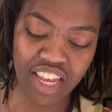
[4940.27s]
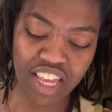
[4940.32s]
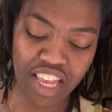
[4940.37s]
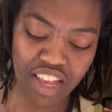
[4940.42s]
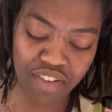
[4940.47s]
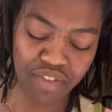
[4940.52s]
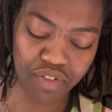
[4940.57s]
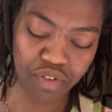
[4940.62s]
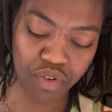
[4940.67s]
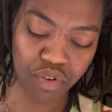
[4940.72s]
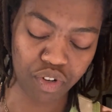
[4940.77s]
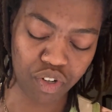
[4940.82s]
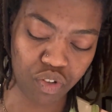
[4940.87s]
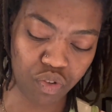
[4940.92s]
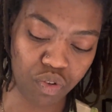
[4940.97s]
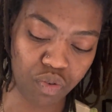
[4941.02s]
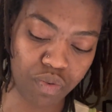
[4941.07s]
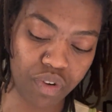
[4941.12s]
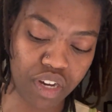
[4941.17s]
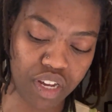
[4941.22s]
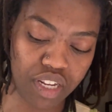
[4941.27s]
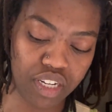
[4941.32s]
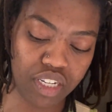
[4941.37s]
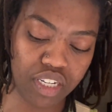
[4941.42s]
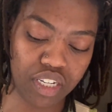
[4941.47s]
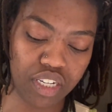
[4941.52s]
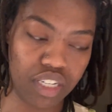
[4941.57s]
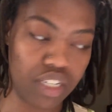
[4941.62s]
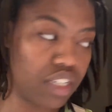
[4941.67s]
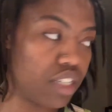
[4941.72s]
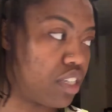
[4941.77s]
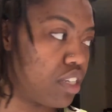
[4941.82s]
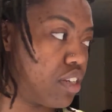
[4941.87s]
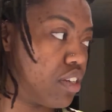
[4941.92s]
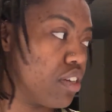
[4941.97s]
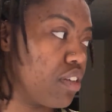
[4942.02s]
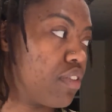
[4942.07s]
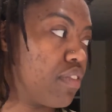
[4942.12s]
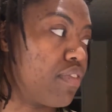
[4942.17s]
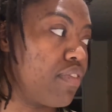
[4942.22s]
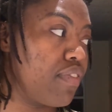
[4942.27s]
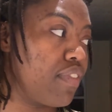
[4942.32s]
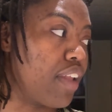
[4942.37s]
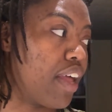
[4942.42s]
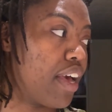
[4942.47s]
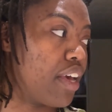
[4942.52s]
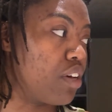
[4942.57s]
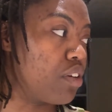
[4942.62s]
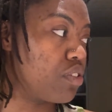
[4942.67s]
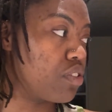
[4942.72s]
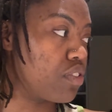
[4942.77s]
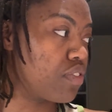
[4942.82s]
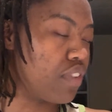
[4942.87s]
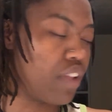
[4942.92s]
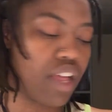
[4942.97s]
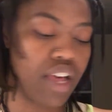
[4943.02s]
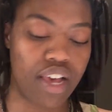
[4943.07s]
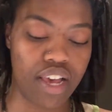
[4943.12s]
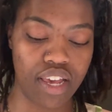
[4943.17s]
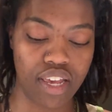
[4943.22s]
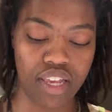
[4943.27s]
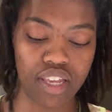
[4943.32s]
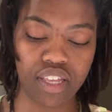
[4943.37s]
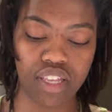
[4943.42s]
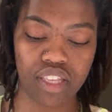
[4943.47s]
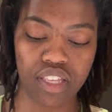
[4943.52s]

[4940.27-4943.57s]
Of course you want fly, Eagles, fly.